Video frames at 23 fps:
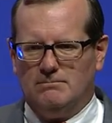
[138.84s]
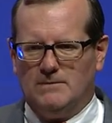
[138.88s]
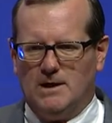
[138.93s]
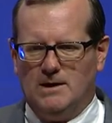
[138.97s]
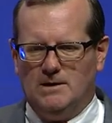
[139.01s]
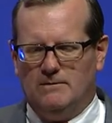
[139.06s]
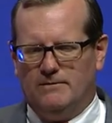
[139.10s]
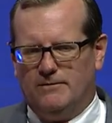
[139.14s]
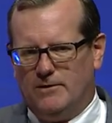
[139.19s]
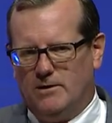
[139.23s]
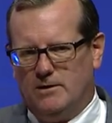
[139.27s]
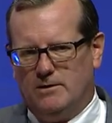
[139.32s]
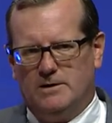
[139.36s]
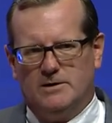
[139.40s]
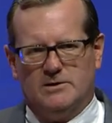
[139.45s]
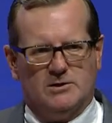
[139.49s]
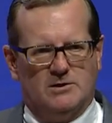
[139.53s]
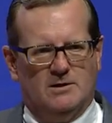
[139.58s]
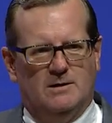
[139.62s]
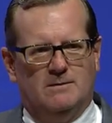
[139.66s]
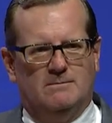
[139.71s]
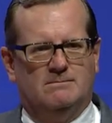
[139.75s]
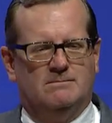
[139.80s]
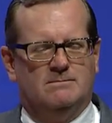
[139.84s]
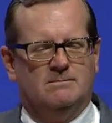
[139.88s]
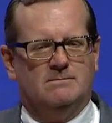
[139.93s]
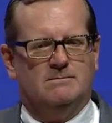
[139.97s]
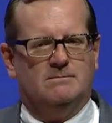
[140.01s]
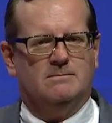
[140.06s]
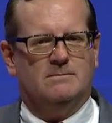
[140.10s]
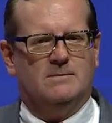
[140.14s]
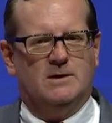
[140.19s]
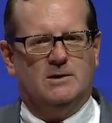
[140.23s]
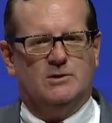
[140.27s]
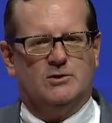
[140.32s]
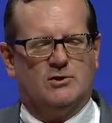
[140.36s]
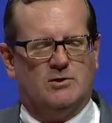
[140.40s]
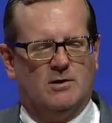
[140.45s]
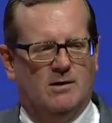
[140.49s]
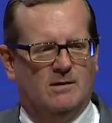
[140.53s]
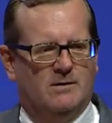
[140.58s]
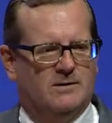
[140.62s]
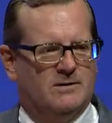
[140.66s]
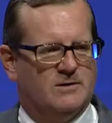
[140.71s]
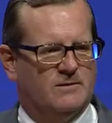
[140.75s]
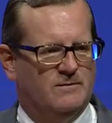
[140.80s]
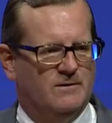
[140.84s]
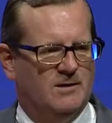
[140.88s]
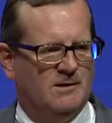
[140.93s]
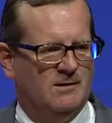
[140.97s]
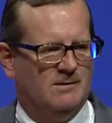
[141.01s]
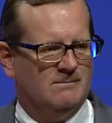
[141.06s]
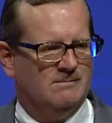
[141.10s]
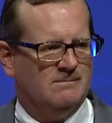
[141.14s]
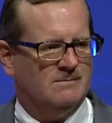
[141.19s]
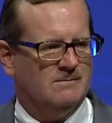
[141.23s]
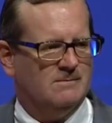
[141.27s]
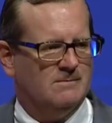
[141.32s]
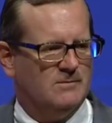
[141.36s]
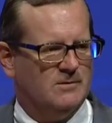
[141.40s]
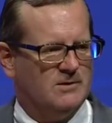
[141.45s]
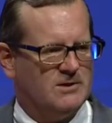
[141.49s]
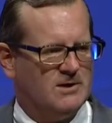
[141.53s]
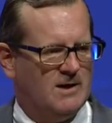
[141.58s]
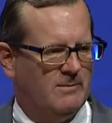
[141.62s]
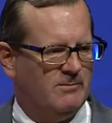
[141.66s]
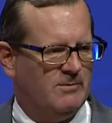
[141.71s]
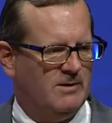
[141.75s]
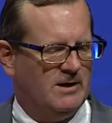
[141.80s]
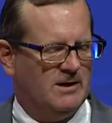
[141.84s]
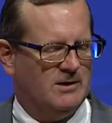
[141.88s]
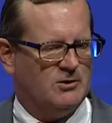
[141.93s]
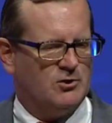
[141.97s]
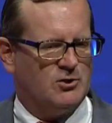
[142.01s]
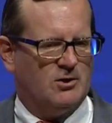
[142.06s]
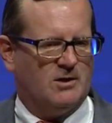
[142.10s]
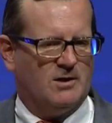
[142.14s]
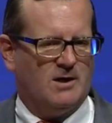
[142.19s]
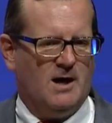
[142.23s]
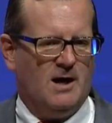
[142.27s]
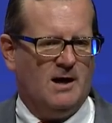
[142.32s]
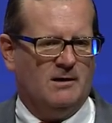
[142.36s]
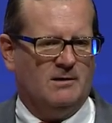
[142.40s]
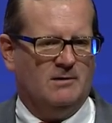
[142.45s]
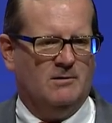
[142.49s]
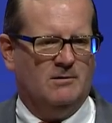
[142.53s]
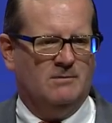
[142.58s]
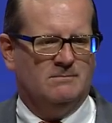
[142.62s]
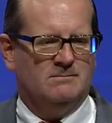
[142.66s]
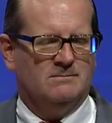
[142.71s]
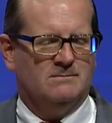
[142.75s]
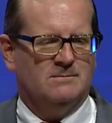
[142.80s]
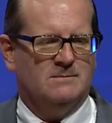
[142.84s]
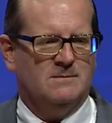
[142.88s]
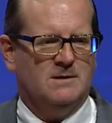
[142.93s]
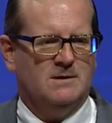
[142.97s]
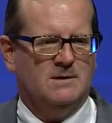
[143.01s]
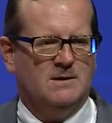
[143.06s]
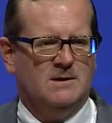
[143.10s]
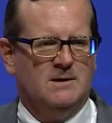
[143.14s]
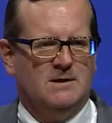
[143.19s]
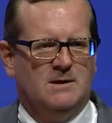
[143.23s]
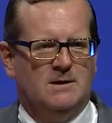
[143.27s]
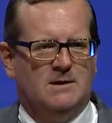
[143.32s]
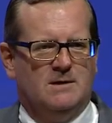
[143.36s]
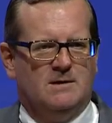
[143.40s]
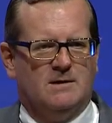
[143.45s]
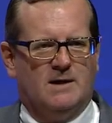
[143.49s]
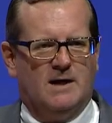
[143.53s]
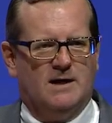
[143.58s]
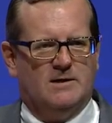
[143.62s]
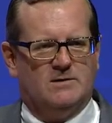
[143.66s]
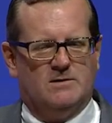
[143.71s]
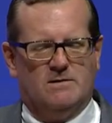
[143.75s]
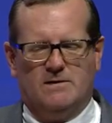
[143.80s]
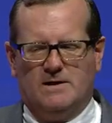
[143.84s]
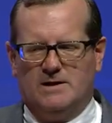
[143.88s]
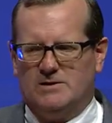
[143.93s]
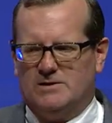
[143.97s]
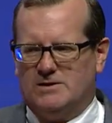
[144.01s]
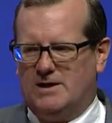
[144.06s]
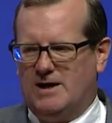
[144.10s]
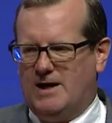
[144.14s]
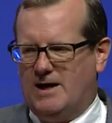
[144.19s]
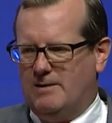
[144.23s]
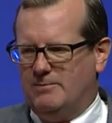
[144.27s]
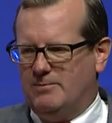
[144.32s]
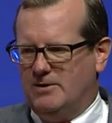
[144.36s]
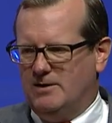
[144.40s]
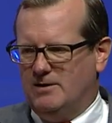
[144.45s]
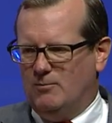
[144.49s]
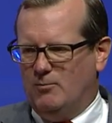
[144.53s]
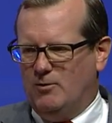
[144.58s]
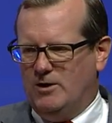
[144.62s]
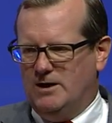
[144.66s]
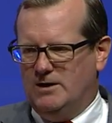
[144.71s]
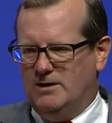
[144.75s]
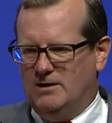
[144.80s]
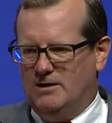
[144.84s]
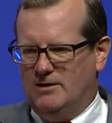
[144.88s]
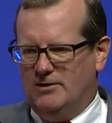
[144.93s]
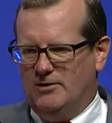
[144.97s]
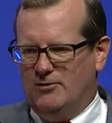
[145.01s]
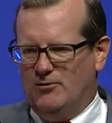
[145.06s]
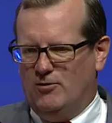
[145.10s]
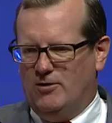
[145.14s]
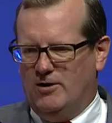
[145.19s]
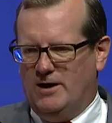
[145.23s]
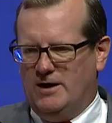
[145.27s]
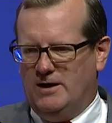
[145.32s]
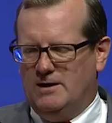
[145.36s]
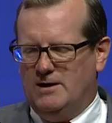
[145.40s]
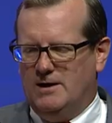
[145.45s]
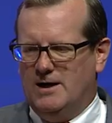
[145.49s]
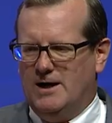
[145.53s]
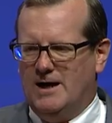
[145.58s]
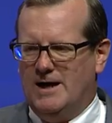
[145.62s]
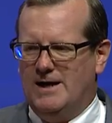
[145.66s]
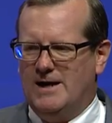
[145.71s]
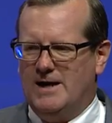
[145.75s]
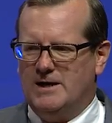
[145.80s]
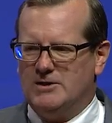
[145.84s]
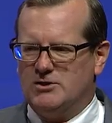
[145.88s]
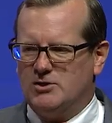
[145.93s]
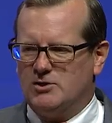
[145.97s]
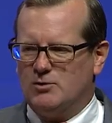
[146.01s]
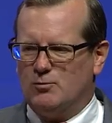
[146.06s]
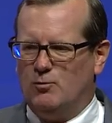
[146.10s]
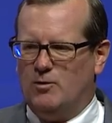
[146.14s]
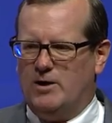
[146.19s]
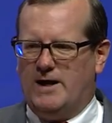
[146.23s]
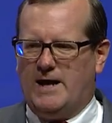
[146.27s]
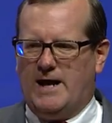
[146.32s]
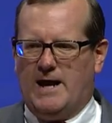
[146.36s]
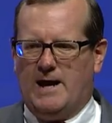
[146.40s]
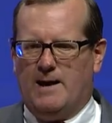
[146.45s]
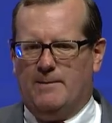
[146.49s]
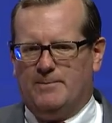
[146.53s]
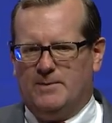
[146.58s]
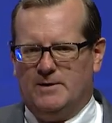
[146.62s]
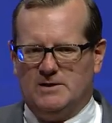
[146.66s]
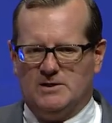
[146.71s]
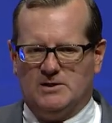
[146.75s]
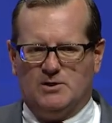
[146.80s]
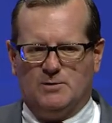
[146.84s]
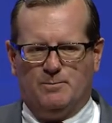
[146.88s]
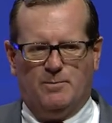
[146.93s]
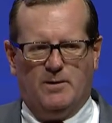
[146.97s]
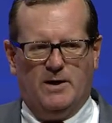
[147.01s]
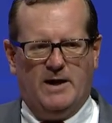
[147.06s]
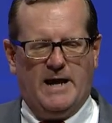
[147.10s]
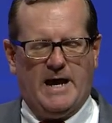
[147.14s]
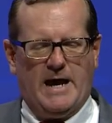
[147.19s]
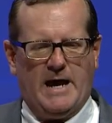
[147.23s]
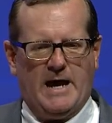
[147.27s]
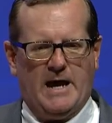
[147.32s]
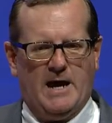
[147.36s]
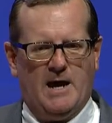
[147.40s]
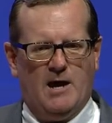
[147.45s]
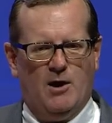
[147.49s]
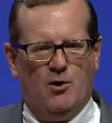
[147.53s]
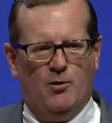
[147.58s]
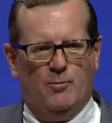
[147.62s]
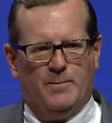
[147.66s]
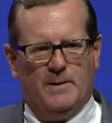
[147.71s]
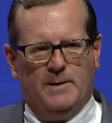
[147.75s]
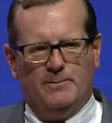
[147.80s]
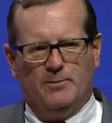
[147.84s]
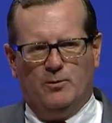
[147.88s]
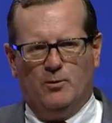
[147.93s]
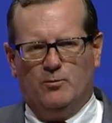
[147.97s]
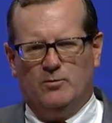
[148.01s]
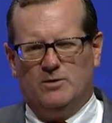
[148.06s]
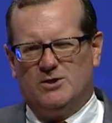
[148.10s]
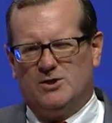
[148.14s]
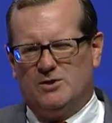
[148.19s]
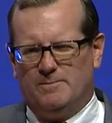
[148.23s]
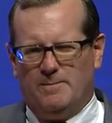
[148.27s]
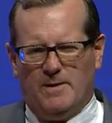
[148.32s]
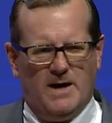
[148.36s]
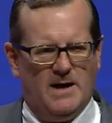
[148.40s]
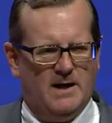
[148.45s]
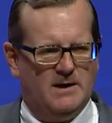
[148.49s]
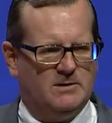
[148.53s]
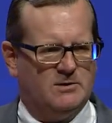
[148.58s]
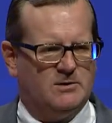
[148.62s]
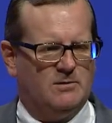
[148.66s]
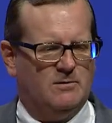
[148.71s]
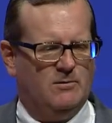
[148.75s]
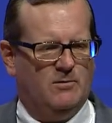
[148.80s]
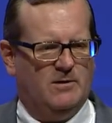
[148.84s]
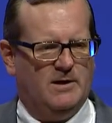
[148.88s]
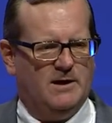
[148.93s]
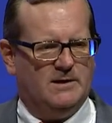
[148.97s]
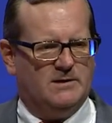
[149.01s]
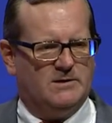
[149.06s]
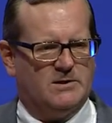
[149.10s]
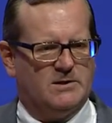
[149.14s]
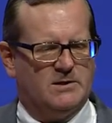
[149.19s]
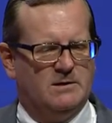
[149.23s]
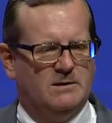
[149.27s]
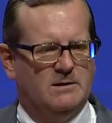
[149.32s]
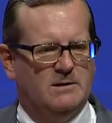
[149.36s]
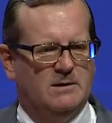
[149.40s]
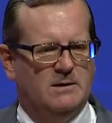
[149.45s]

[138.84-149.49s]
in Ferguson, in Charlottesville, what's happening in Chicago, kinds of things that happen in Wheaton, Illinois, uh, not just what happens, but how people respond to it.